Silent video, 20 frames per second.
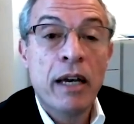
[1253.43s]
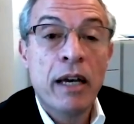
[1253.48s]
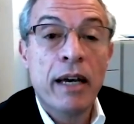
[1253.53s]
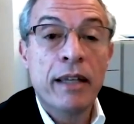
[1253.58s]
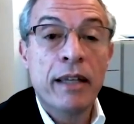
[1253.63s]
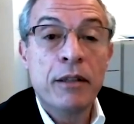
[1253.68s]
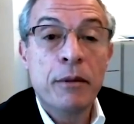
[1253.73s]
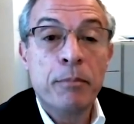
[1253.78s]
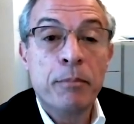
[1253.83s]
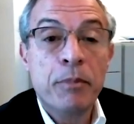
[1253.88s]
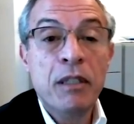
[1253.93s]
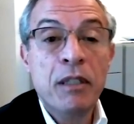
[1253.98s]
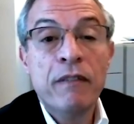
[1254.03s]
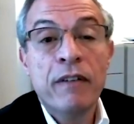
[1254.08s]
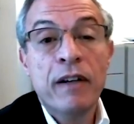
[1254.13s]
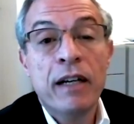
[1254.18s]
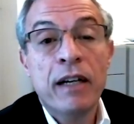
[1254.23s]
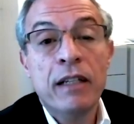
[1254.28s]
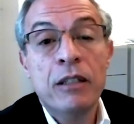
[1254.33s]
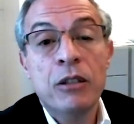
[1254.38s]
and the
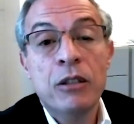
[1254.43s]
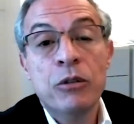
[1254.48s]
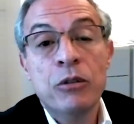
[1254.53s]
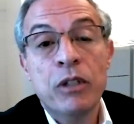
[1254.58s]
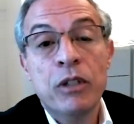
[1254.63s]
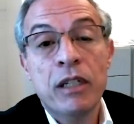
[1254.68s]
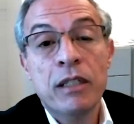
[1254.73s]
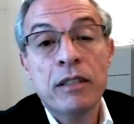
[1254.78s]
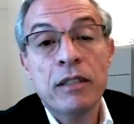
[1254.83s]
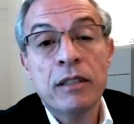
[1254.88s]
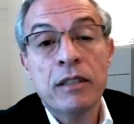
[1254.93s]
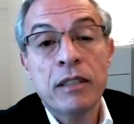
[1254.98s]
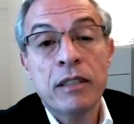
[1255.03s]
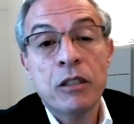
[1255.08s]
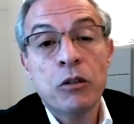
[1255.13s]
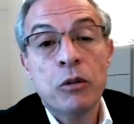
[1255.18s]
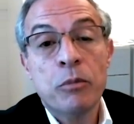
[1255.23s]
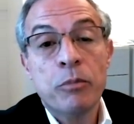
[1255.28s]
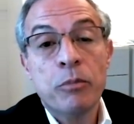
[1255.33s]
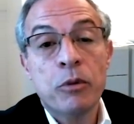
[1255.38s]
p-value is
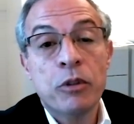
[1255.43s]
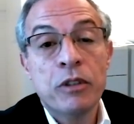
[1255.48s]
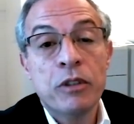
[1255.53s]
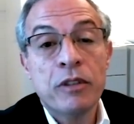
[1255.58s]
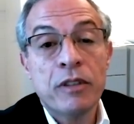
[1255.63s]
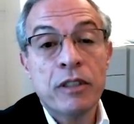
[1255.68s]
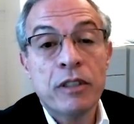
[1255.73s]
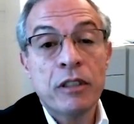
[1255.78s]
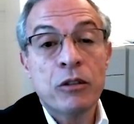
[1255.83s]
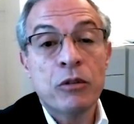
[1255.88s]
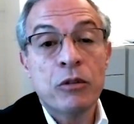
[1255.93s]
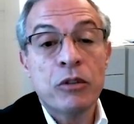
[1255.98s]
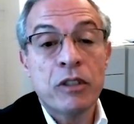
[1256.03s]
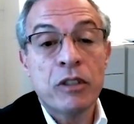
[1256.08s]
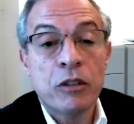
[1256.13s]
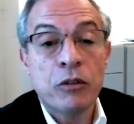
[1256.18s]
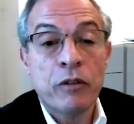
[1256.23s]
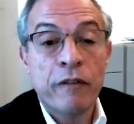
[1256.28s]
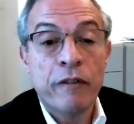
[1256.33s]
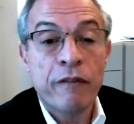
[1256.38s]

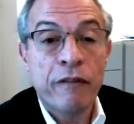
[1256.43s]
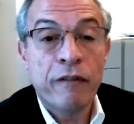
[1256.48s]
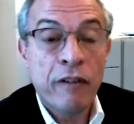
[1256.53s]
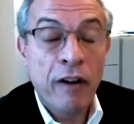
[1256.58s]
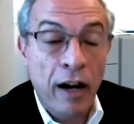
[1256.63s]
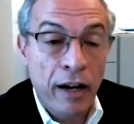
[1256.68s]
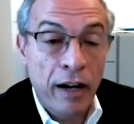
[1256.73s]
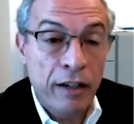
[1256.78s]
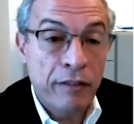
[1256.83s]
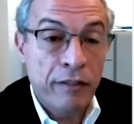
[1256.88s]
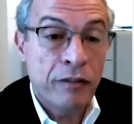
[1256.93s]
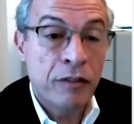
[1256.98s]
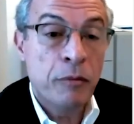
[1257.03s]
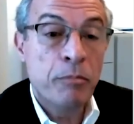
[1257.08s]
0.005,